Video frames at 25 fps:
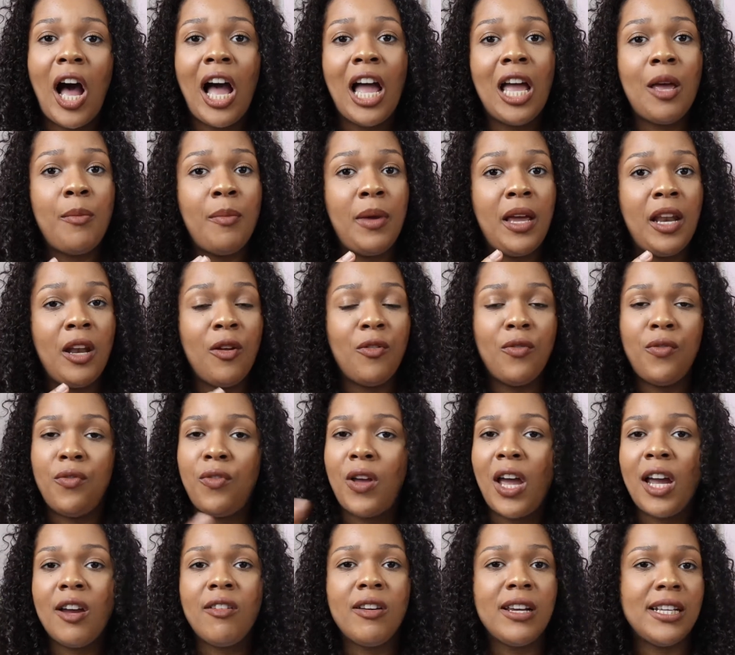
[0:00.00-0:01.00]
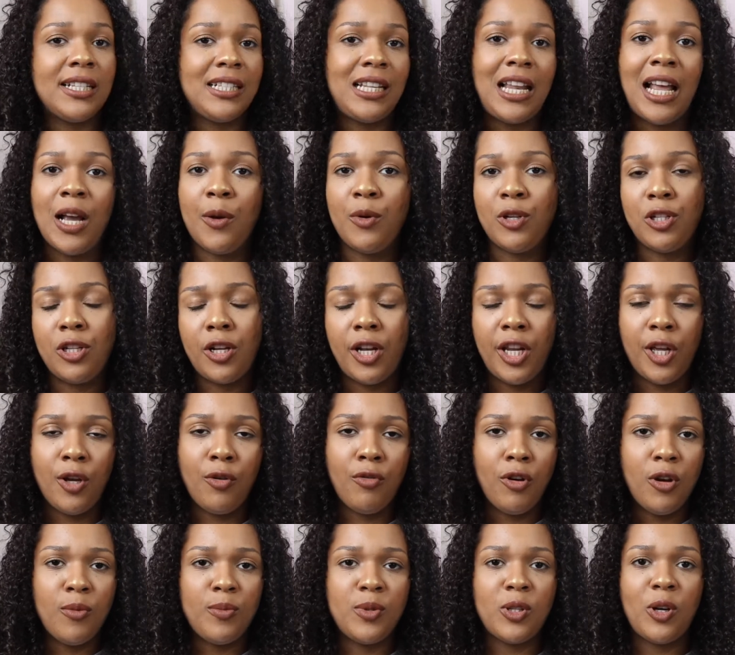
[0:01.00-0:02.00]
I am in various language learning
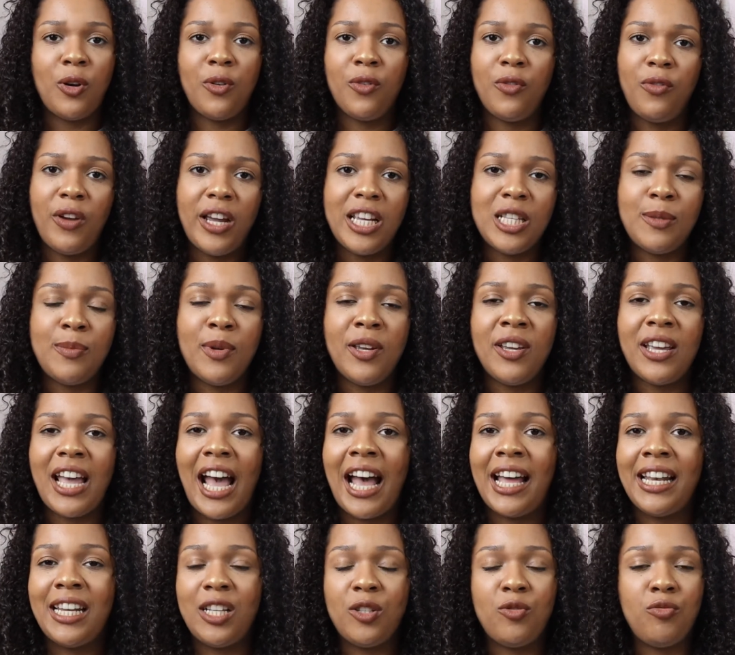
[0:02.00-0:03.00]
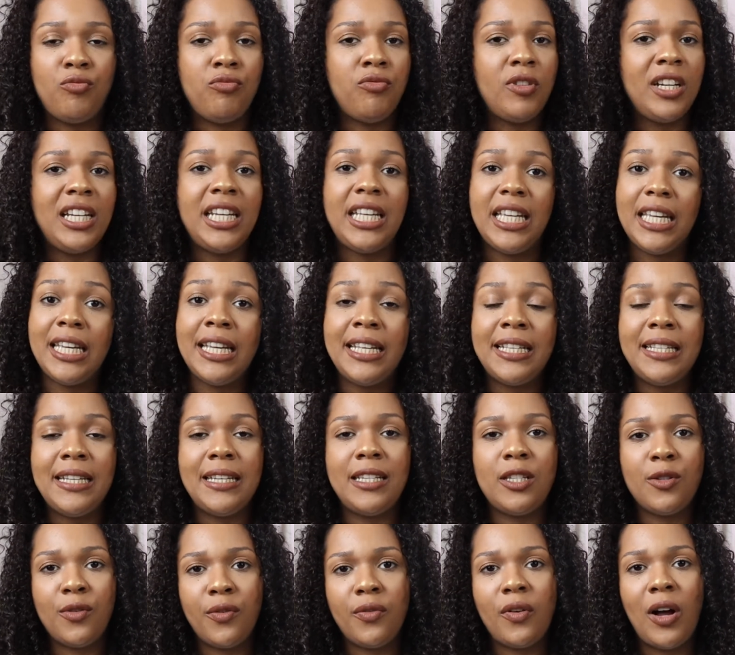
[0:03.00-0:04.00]
groups on Facebook and it's really easy
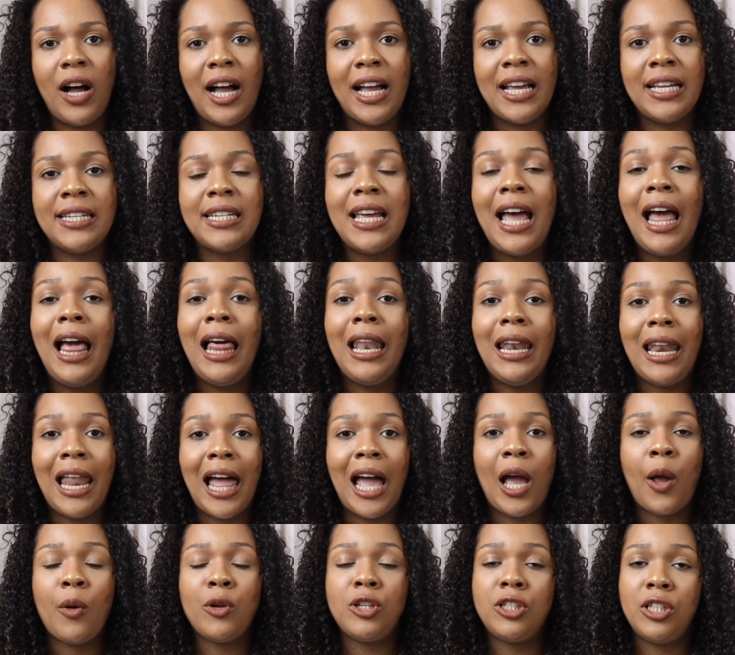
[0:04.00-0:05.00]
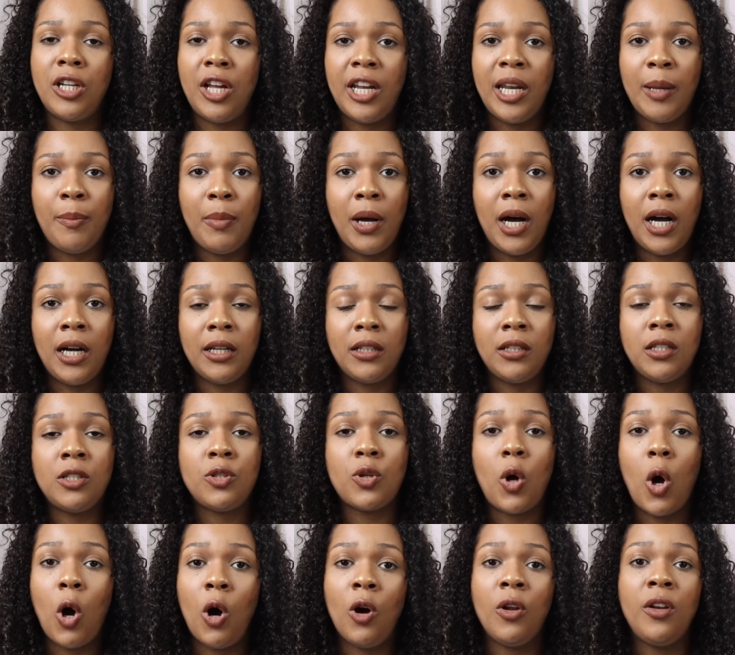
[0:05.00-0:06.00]
to find language learning partners
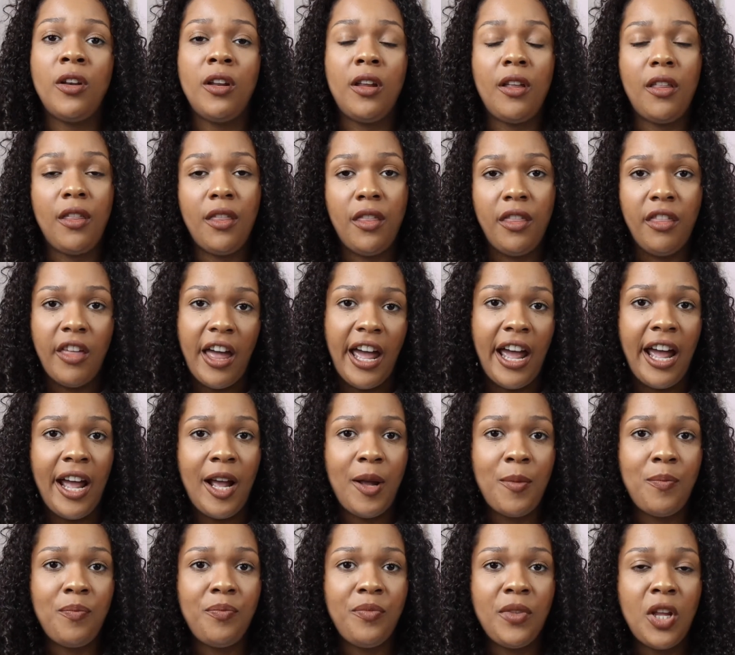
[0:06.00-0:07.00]
on there.